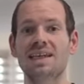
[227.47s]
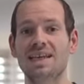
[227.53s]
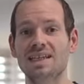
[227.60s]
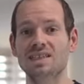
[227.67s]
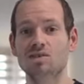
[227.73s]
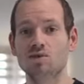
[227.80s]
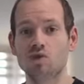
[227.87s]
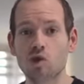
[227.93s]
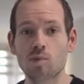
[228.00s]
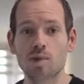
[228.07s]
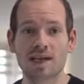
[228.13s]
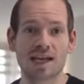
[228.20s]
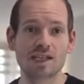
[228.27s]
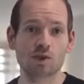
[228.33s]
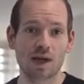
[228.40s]
is to
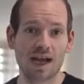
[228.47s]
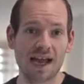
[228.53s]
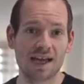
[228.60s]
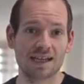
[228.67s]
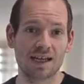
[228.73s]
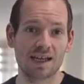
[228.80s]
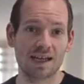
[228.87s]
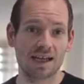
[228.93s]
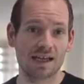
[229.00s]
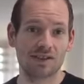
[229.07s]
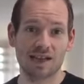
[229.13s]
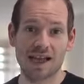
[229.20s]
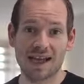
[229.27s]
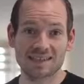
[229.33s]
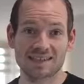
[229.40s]
duplicate your
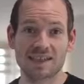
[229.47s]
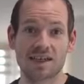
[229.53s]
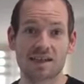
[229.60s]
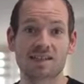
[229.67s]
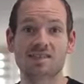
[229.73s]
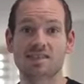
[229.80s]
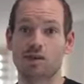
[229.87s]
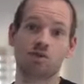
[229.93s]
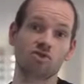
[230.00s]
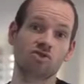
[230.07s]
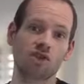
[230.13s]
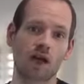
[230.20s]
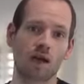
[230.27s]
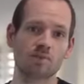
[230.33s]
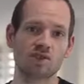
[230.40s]
the ad set a gazillion
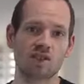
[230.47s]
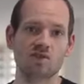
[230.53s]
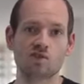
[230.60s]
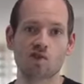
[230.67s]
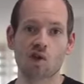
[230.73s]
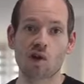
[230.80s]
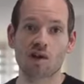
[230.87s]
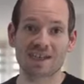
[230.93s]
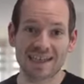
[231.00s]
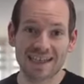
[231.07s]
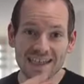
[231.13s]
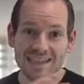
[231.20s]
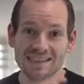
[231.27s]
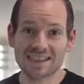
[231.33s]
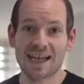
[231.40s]
times and target
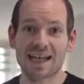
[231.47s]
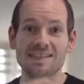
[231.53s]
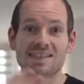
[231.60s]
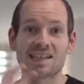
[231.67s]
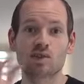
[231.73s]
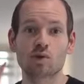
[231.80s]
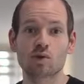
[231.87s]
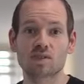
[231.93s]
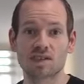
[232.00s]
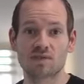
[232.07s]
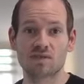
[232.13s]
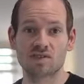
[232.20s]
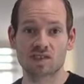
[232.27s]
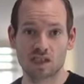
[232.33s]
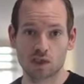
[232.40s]
each ad set to a
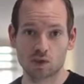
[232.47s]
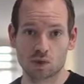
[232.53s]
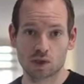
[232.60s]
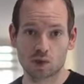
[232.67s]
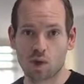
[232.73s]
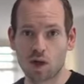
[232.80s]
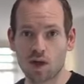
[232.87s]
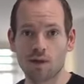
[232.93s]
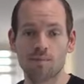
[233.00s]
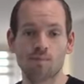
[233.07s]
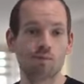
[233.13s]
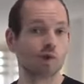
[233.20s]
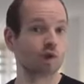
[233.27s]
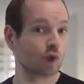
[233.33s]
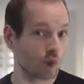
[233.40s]
different interest. Well,
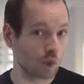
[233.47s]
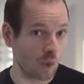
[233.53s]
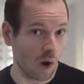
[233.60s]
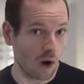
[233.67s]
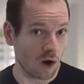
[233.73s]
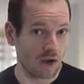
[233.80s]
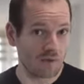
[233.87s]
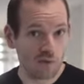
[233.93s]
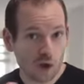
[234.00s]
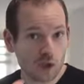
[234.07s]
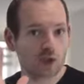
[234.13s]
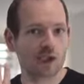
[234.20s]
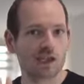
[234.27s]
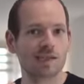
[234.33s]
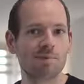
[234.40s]
you're wrong,
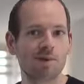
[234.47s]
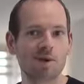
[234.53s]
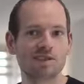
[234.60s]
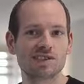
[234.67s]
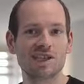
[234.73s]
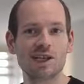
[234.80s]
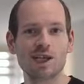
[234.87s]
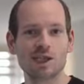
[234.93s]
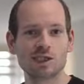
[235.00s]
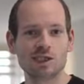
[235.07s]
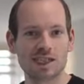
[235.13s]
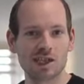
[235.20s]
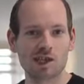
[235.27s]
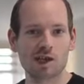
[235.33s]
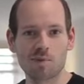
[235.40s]
unfortunately, because
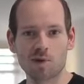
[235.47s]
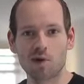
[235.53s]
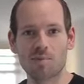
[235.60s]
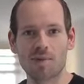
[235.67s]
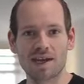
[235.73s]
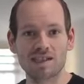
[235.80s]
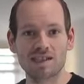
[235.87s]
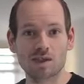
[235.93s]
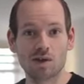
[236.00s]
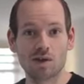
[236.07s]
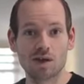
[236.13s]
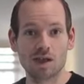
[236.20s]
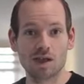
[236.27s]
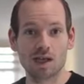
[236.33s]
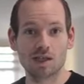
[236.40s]
setting up and managing
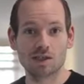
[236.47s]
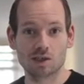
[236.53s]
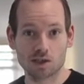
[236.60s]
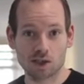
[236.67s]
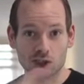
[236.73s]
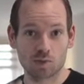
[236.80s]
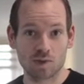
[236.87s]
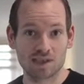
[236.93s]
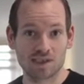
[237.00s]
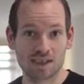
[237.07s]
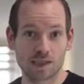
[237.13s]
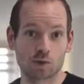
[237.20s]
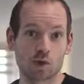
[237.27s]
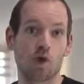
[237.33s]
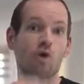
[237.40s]
such a split
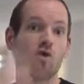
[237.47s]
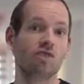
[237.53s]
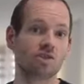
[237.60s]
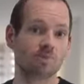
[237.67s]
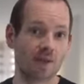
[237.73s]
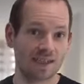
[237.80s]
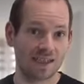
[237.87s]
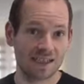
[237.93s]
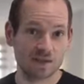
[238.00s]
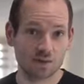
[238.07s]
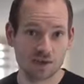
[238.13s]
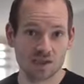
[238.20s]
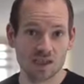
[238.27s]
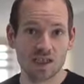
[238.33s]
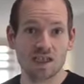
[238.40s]
test with all these many
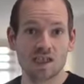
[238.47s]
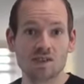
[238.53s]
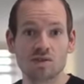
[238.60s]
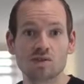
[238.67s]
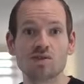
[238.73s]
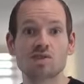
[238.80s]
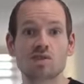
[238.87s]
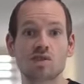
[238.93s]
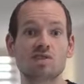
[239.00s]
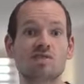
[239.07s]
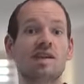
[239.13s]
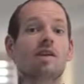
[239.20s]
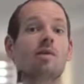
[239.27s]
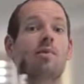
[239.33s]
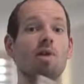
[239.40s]
interests doesn't just
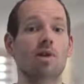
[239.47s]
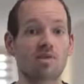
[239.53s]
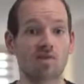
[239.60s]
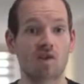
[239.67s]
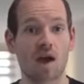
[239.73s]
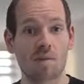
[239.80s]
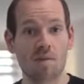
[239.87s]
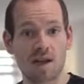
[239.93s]
take up a lot of time